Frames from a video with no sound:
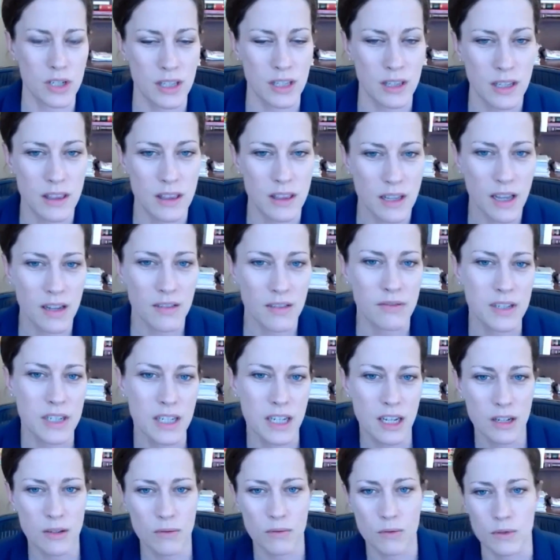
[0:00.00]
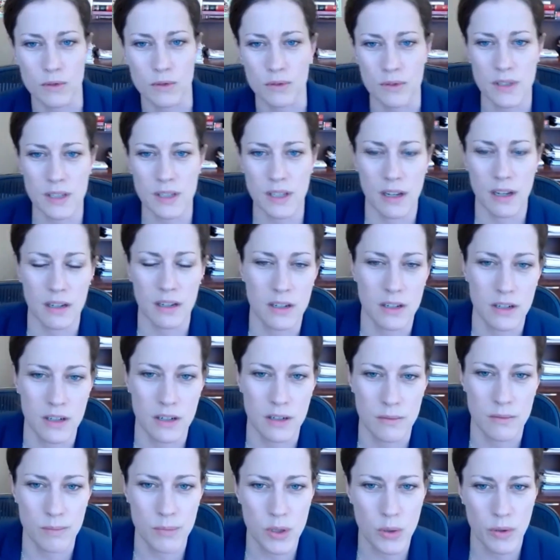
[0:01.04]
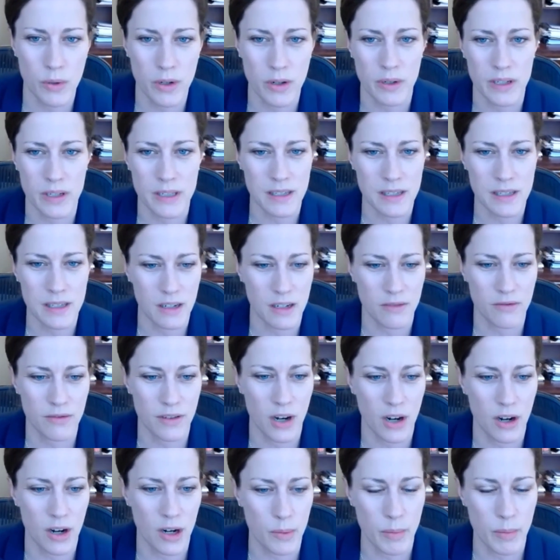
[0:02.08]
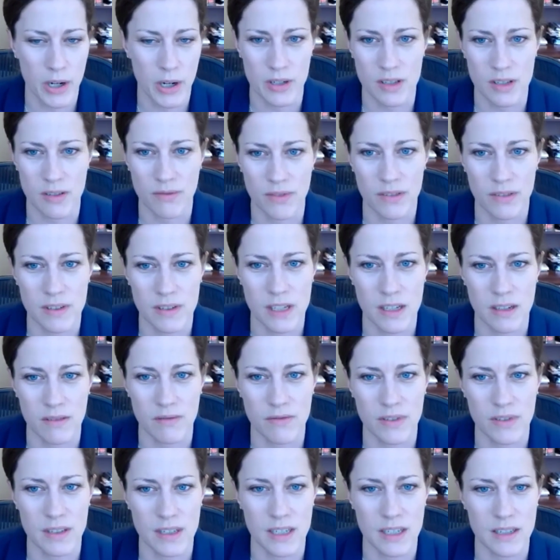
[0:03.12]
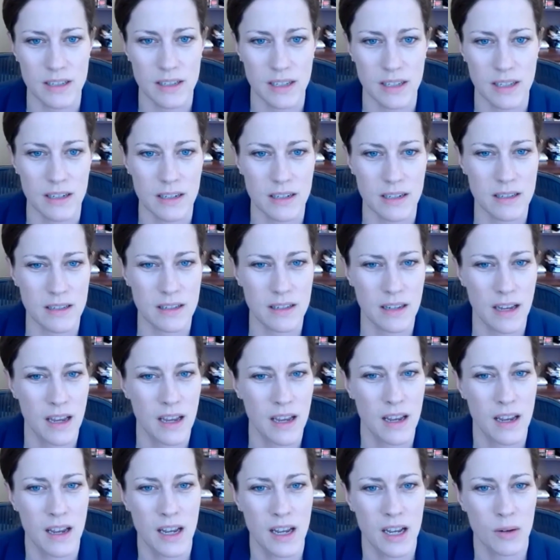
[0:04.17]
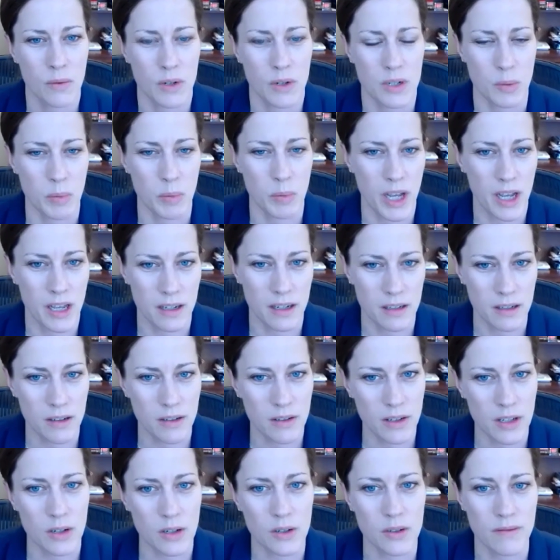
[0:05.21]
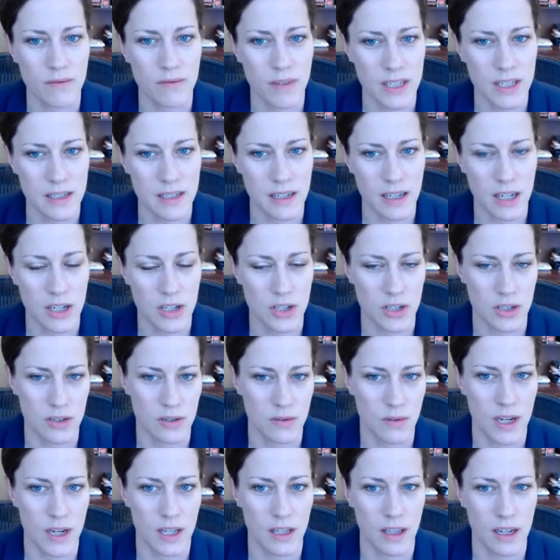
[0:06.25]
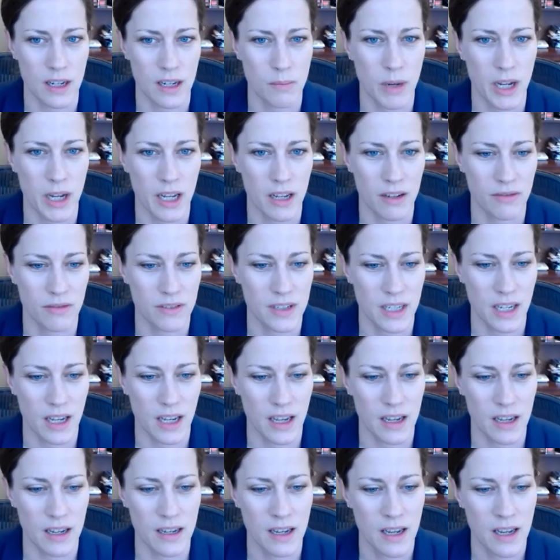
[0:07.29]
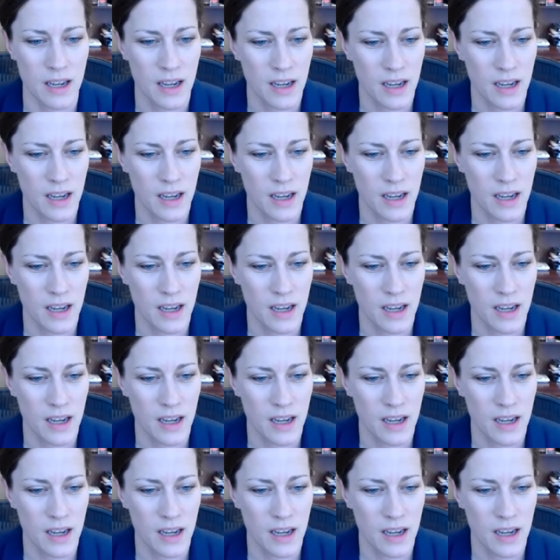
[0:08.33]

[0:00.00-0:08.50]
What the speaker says: And then the FDA rules under 21 CFR Parts 50 and 56, which apply to clinical investigations regulated by FDA.